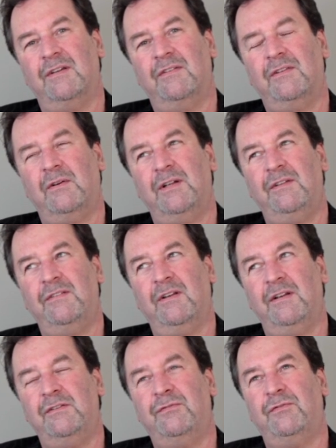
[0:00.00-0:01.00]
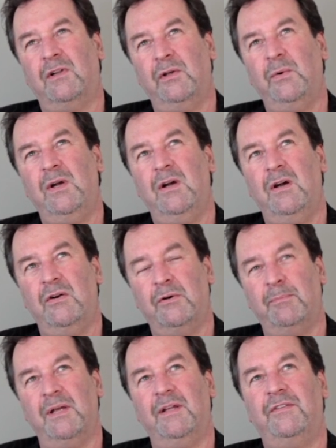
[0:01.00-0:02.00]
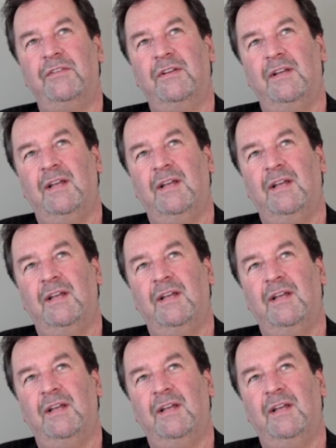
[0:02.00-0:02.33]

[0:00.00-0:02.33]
So I decided to follow her a bit,